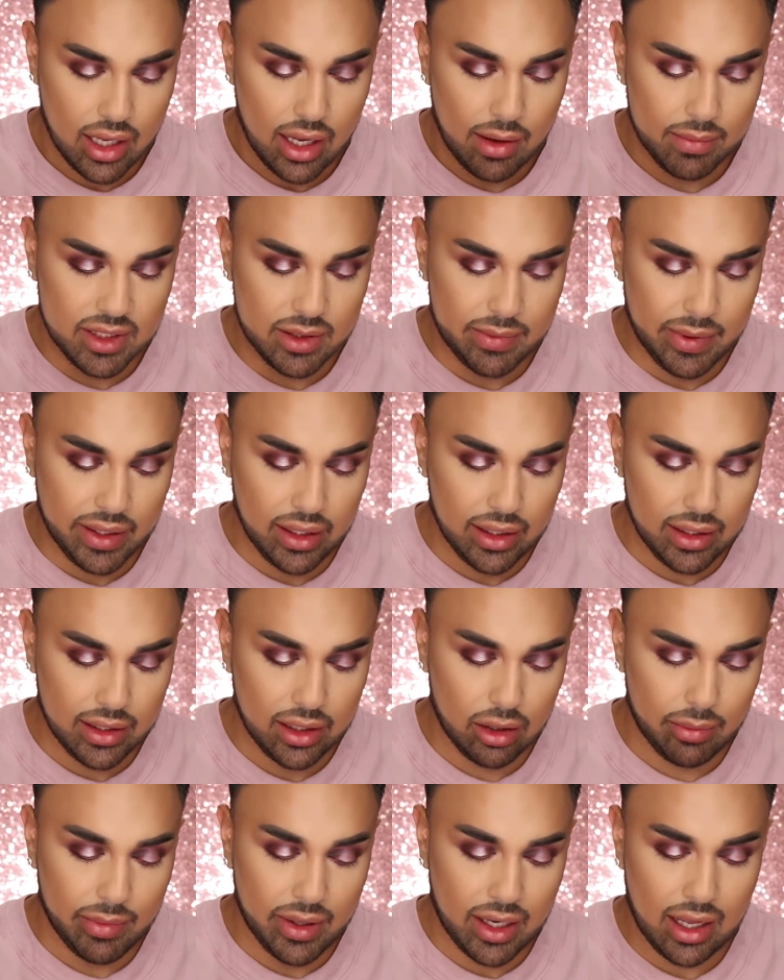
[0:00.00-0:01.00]
I'm just picking a
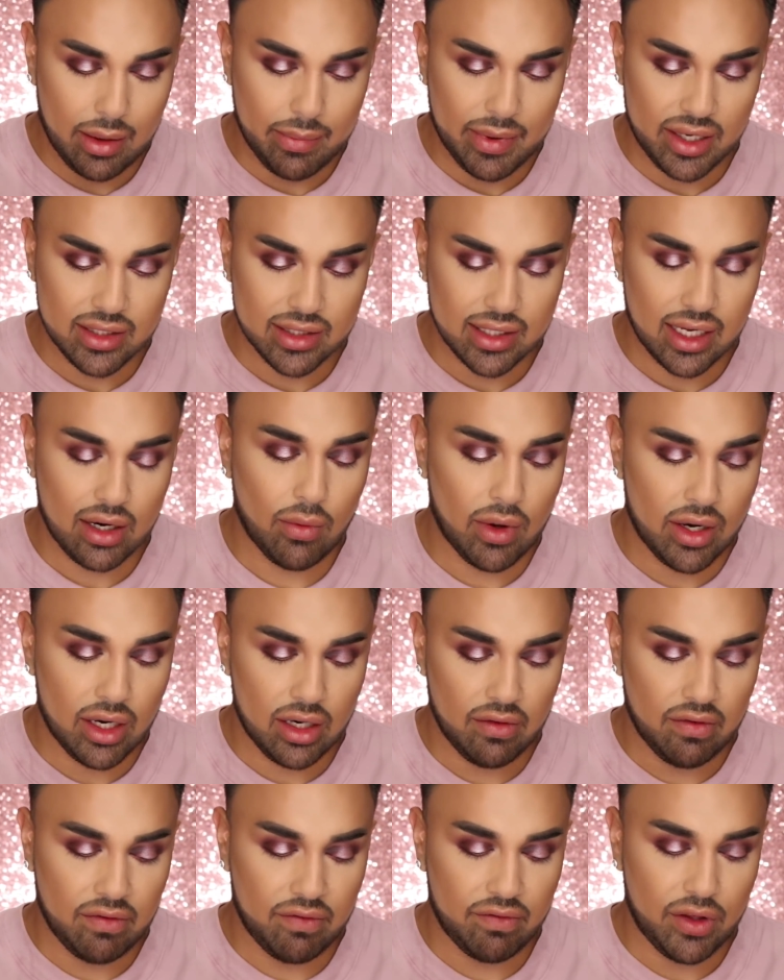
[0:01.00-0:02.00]
little bit up. I just kind of want to
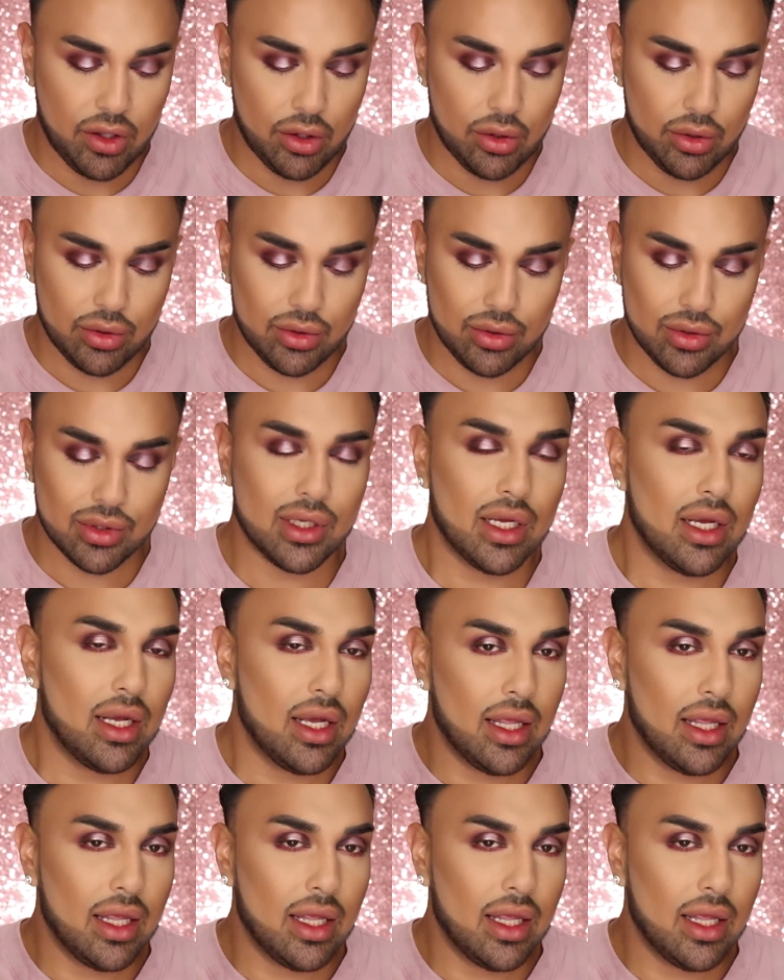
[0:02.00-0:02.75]
diffuse